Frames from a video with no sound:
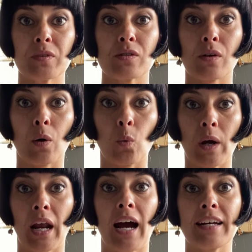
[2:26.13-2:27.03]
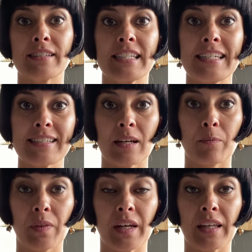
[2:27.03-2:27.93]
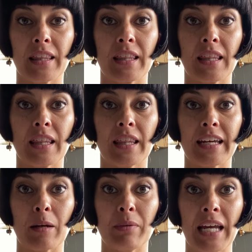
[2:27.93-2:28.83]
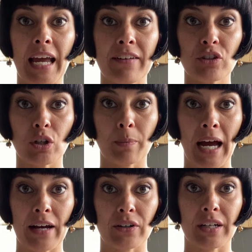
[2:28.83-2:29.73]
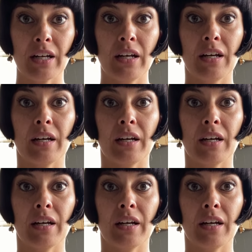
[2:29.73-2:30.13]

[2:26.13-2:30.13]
So when I see something like a behavioral pattern